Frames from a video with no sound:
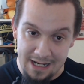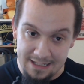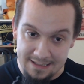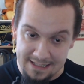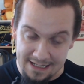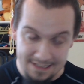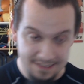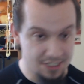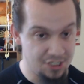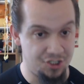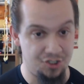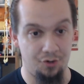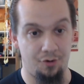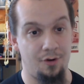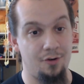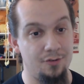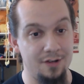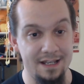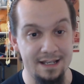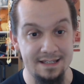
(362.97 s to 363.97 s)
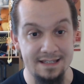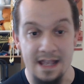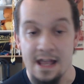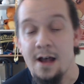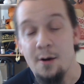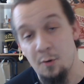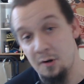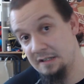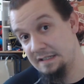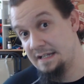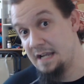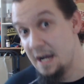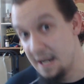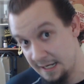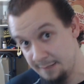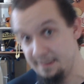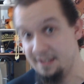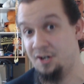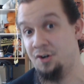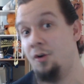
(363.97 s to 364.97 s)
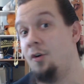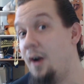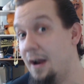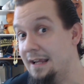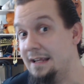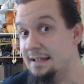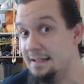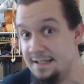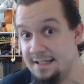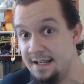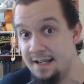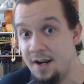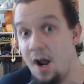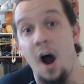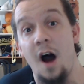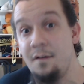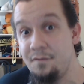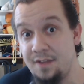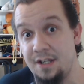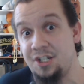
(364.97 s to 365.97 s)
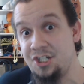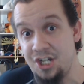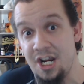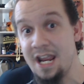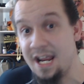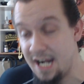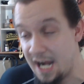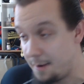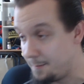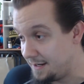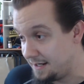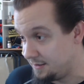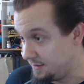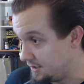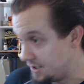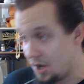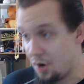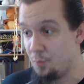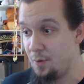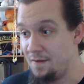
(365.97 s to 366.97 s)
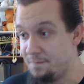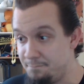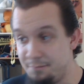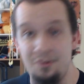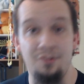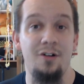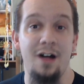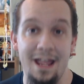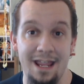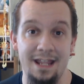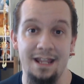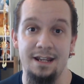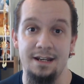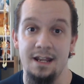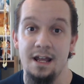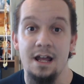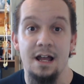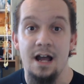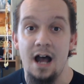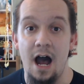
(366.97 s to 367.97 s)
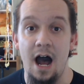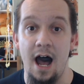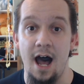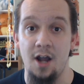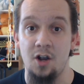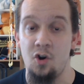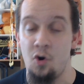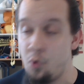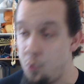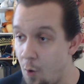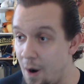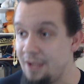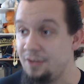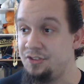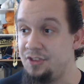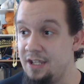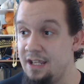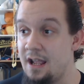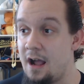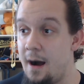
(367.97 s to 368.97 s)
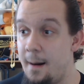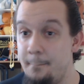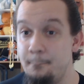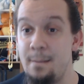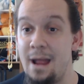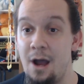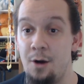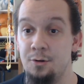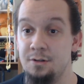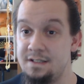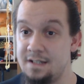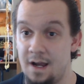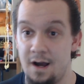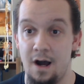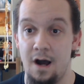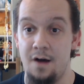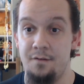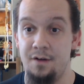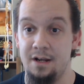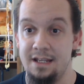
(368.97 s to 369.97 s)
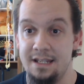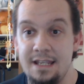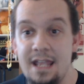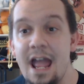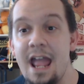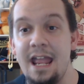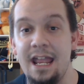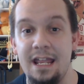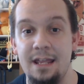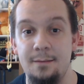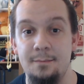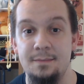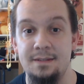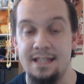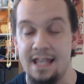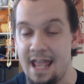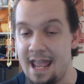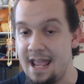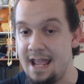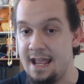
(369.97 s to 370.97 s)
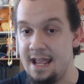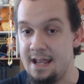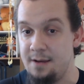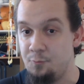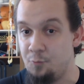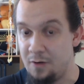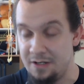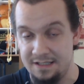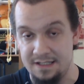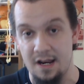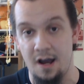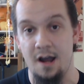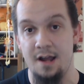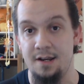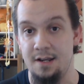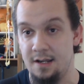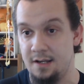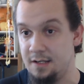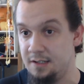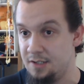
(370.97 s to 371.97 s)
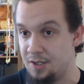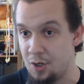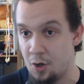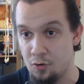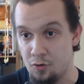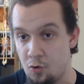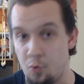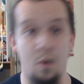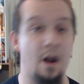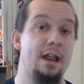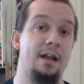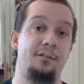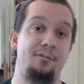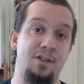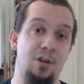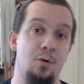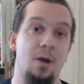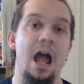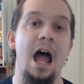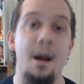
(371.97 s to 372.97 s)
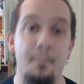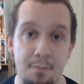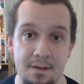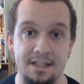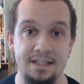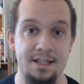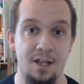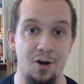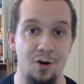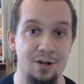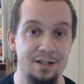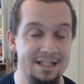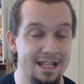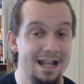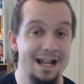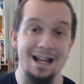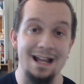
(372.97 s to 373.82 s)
its initial release was going to be crazy and off the chain. I mean, you know, we've played uh, quite the amount of games and we've done, you know, quite a few episodes